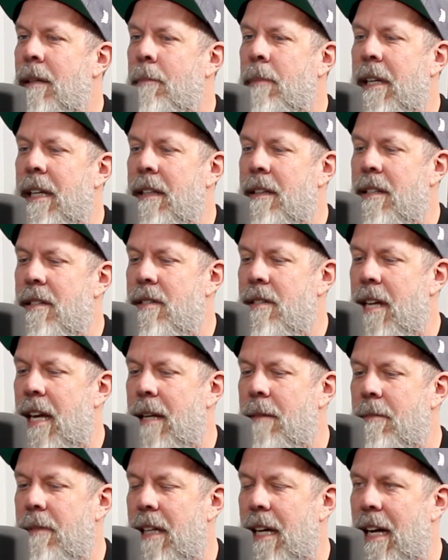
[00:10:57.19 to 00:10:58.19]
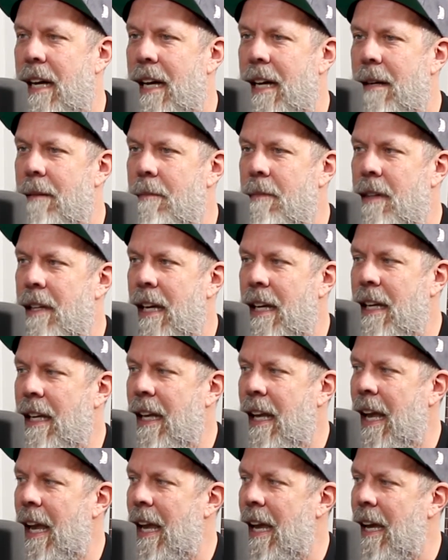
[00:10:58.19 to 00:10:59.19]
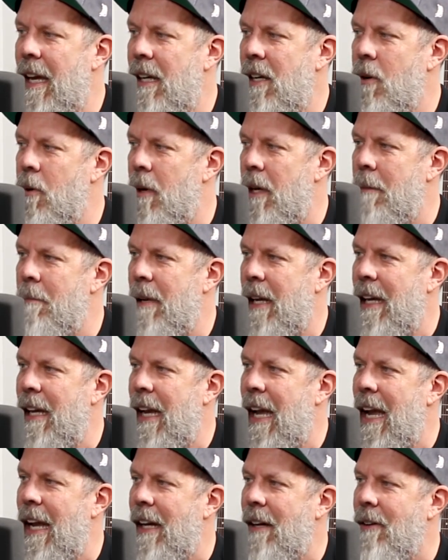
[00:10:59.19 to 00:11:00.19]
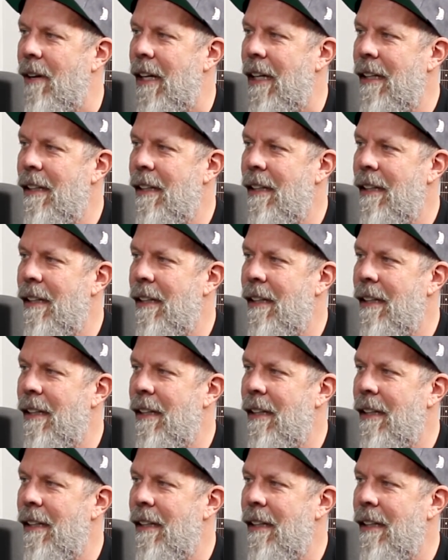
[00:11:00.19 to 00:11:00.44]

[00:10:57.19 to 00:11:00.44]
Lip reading: But at the same time, they can't quit being angry.